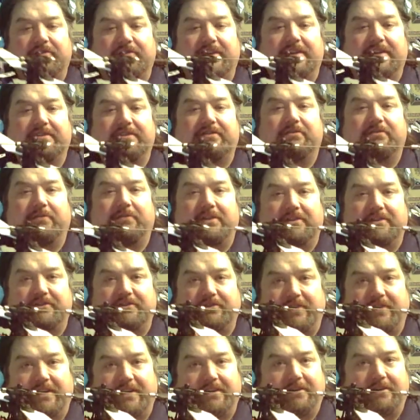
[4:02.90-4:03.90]
tends to want to
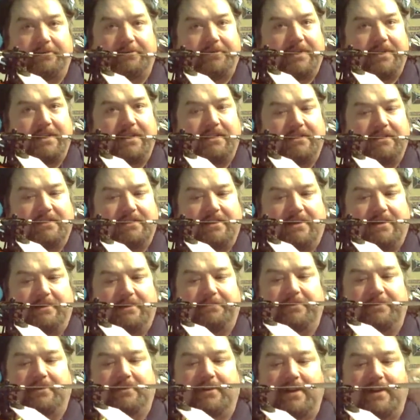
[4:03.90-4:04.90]
straighten up the
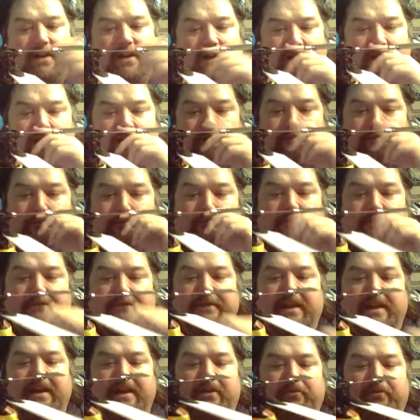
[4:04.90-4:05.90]
helicopter.
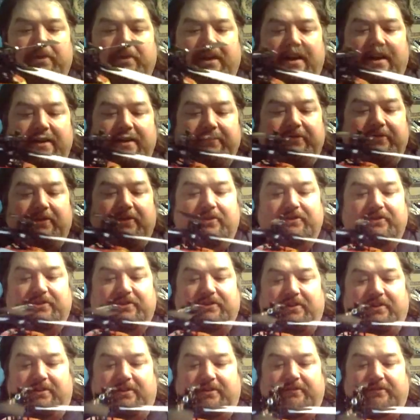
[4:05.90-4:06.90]
Now, when I first
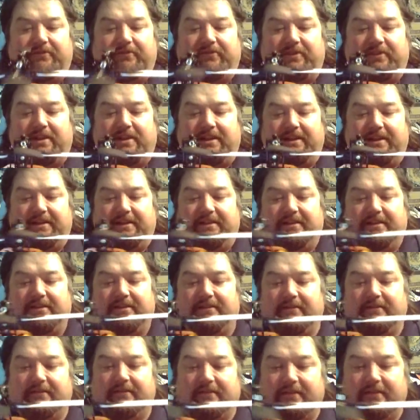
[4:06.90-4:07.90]
started flying it,
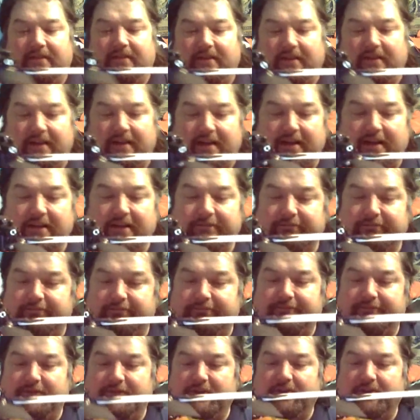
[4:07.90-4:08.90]
I,
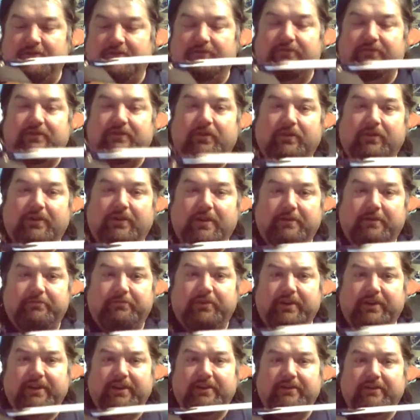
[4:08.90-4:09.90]
you know, tore it up
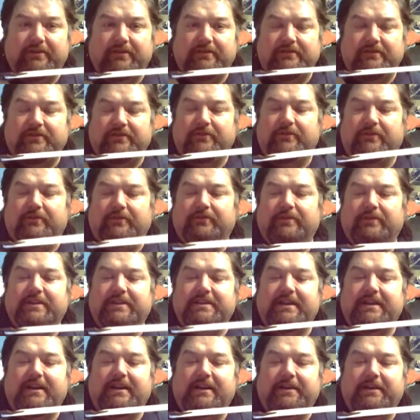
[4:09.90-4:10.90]
pretty good 2 or 3
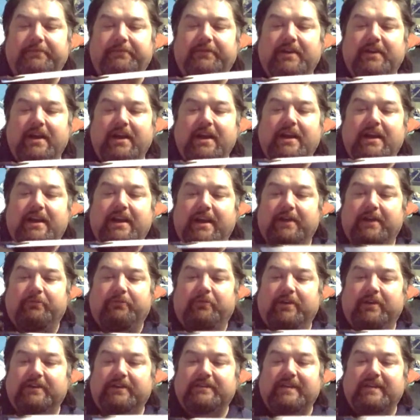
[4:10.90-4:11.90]
times.
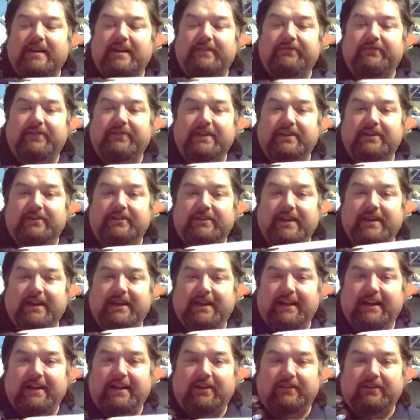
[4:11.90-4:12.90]
And once I figured
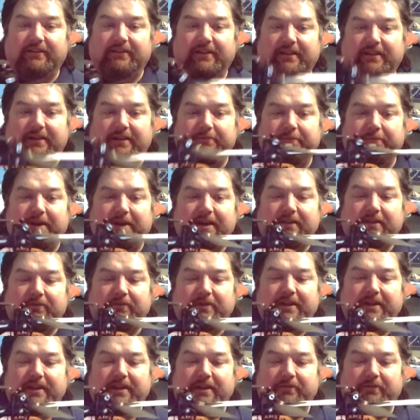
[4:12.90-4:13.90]
that out, and by the
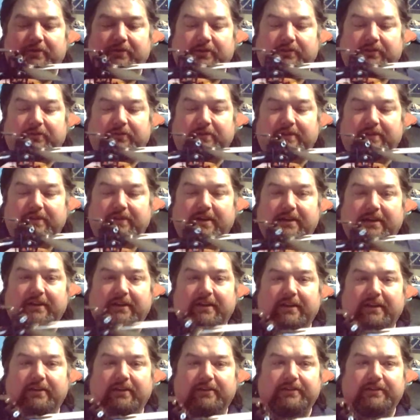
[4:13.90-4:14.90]
way, that works with a lot
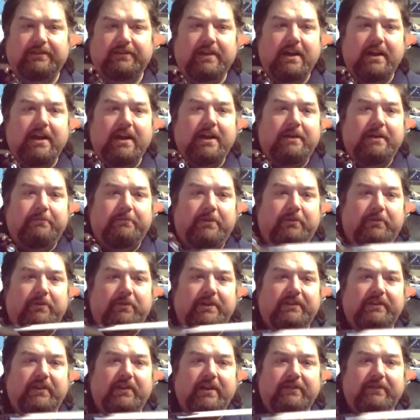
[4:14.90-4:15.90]
of helis, but
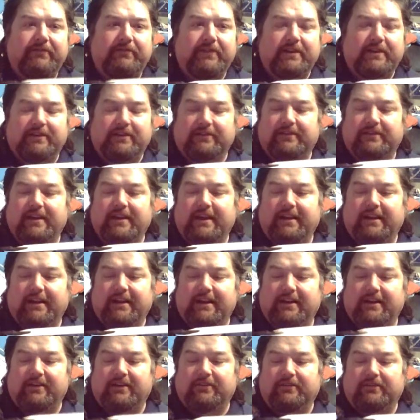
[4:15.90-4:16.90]
once I figured that
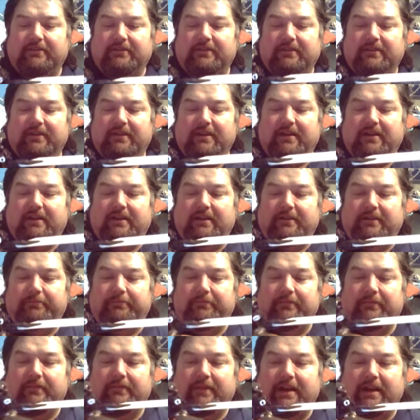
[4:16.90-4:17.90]
out,
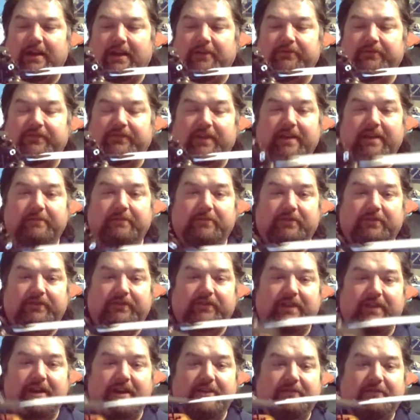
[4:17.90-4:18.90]
I was able to
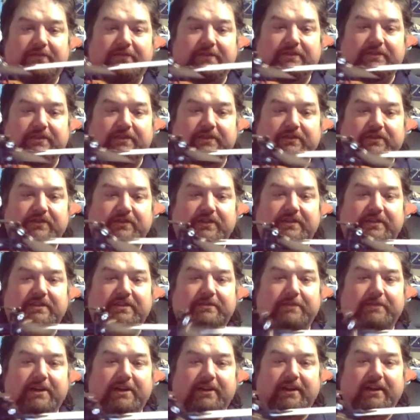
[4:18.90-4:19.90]
salvage it
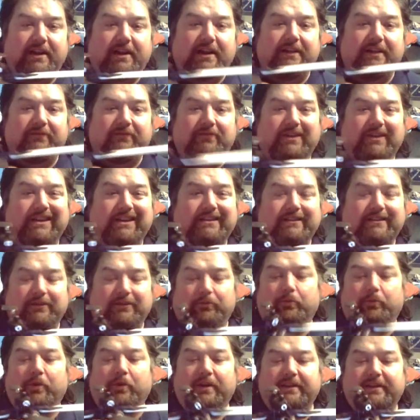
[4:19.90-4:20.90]
just about it. I've wrecked
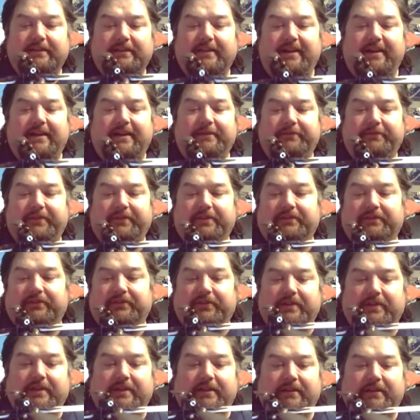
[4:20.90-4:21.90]
it 1 time
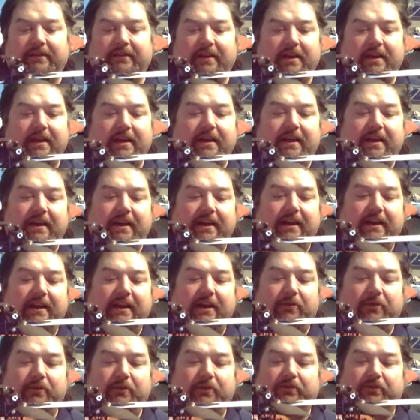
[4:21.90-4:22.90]
since then, and
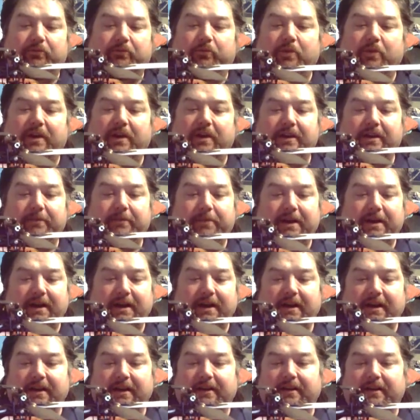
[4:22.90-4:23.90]
I was way up
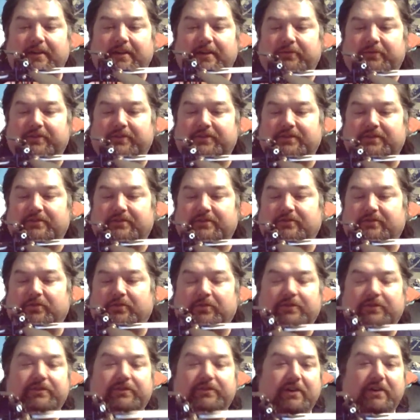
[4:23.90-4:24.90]
high, and it was
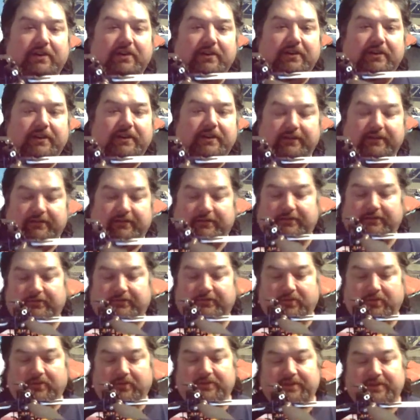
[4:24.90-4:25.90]
toward dark, and
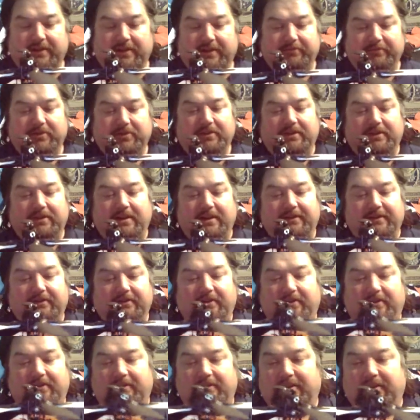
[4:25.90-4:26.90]
of course I put lights
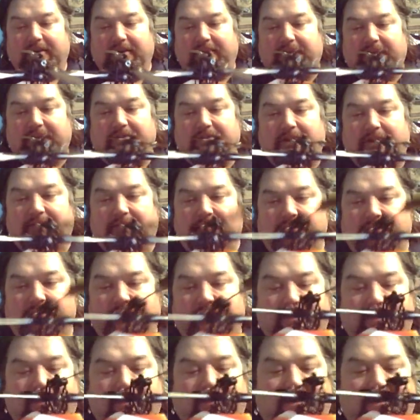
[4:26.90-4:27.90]
on it like I do
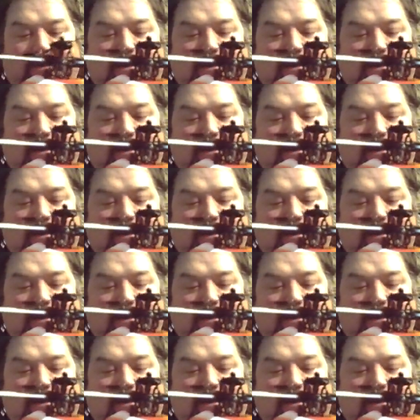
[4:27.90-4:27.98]
everything.